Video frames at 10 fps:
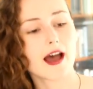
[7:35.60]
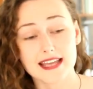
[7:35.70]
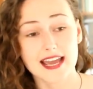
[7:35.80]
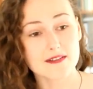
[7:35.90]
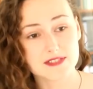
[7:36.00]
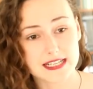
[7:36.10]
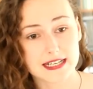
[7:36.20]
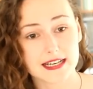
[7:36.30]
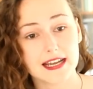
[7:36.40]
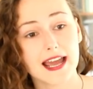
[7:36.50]
They have
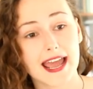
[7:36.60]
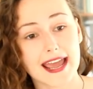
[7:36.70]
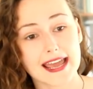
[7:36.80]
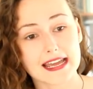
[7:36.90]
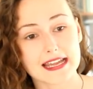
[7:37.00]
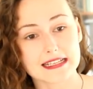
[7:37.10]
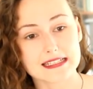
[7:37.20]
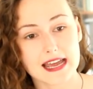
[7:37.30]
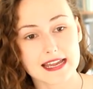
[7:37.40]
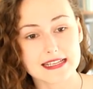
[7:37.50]
dinner, and
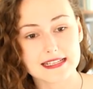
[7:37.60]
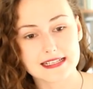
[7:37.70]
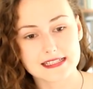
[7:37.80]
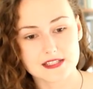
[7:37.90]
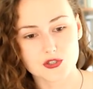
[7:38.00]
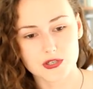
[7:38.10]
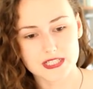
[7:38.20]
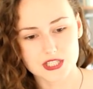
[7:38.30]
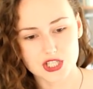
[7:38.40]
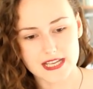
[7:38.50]
Aedes is talking
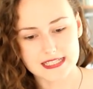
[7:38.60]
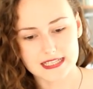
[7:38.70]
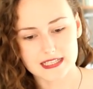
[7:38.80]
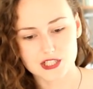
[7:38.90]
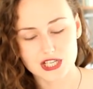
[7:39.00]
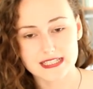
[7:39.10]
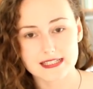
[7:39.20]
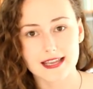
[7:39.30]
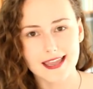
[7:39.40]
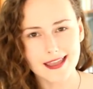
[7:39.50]
to Jason, and Jason's
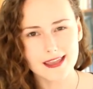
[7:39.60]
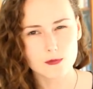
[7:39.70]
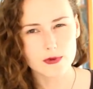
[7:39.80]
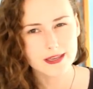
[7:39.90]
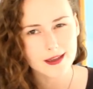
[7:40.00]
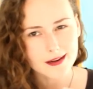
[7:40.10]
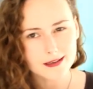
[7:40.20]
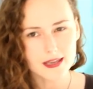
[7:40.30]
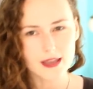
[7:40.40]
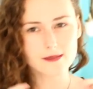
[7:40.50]
like, hey, we kind
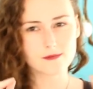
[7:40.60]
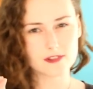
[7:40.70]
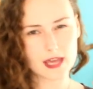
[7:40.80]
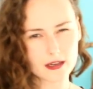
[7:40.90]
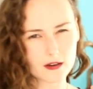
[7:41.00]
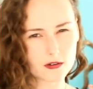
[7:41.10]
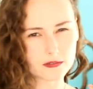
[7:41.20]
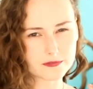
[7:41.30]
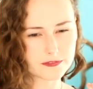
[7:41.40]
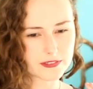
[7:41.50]
of came for that
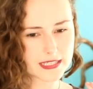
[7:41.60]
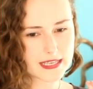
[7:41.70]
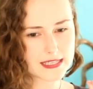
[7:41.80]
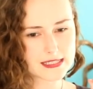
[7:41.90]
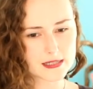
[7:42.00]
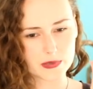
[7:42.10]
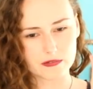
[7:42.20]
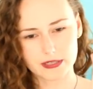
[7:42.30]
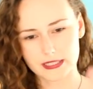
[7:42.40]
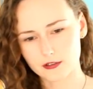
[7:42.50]
golden fleece. It'd be
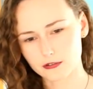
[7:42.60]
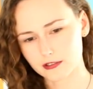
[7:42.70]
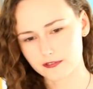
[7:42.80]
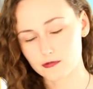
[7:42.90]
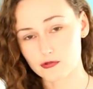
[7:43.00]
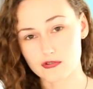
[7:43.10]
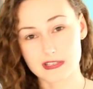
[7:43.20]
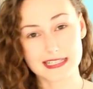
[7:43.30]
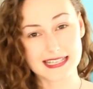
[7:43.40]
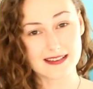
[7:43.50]
really cool if you could
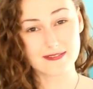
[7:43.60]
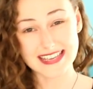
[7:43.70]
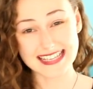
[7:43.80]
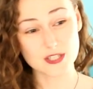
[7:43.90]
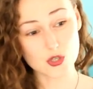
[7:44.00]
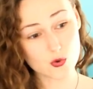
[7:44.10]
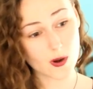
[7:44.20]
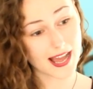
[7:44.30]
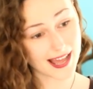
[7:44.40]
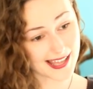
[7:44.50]
give it to
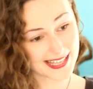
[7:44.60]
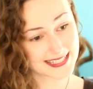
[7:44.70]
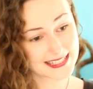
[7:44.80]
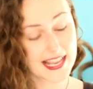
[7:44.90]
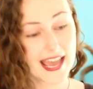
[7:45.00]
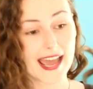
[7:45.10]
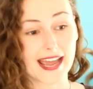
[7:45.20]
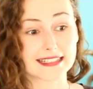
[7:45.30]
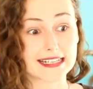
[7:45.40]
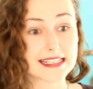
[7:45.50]
us.
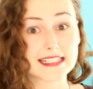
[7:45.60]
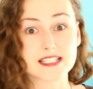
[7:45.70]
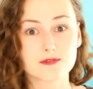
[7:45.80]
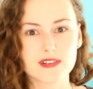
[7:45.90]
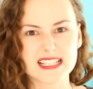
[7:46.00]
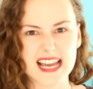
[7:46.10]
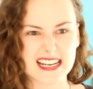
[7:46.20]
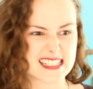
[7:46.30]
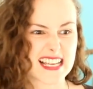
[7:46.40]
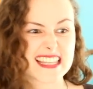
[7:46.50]
And Aedes freaks out.
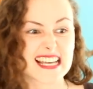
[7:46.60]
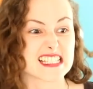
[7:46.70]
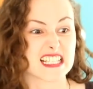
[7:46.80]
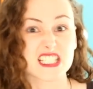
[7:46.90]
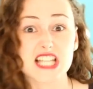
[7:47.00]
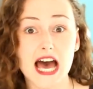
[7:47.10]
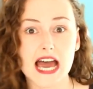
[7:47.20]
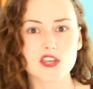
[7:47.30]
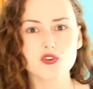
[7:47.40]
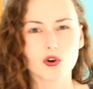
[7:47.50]
He's like, that's a
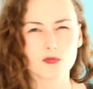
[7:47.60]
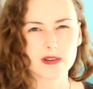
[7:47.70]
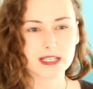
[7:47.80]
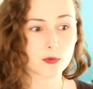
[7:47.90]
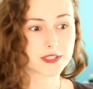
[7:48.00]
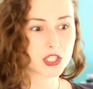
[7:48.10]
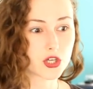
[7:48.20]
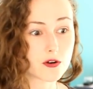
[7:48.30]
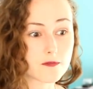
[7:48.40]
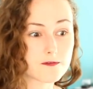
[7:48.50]
lie. You don't really want the
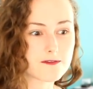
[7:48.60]
golden